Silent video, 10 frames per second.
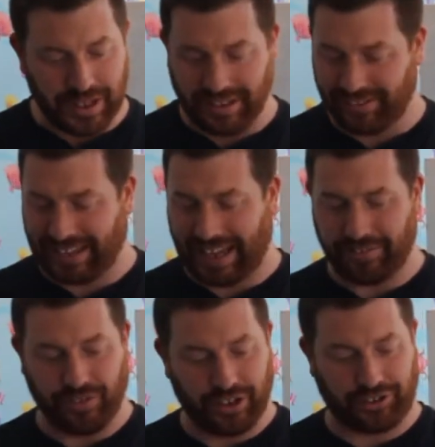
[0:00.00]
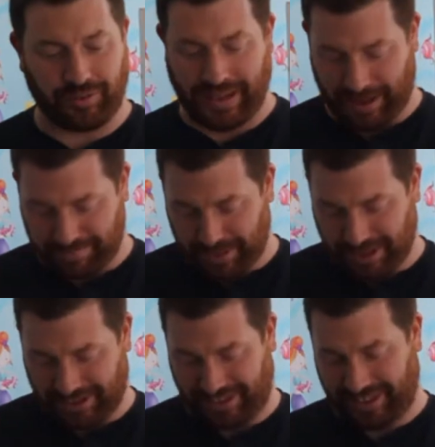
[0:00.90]
There's an anniversary, a
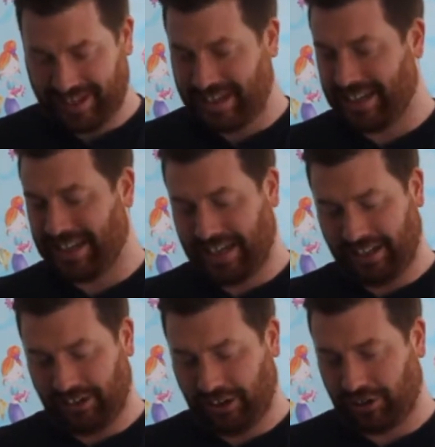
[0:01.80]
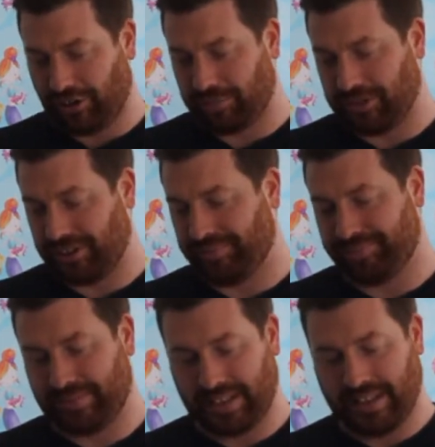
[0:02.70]
birth, and an adoption.
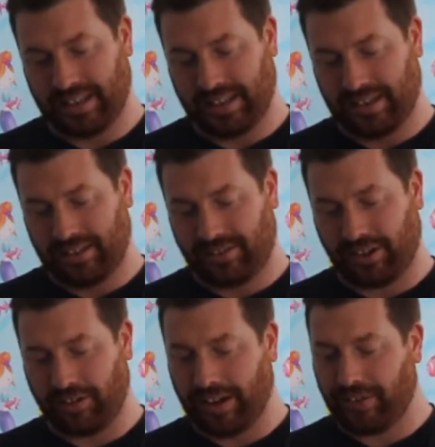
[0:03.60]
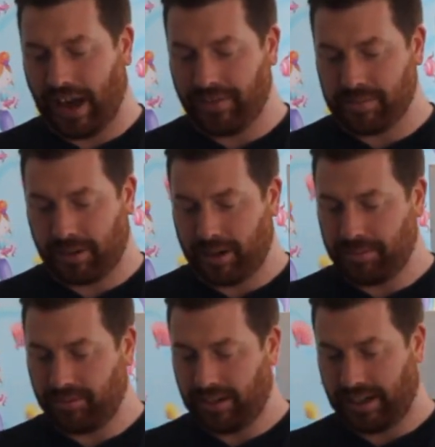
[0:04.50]
So if you have a
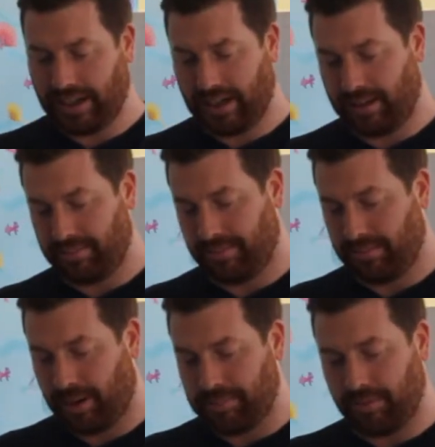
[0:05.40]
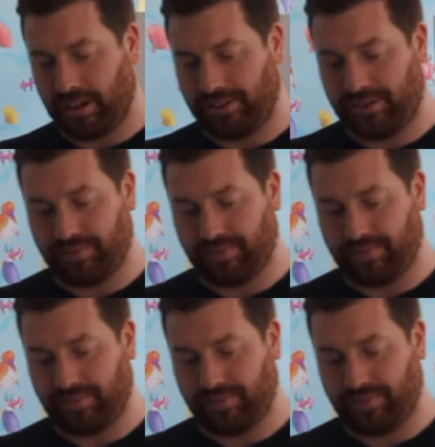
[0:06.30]
Bible, it might be worth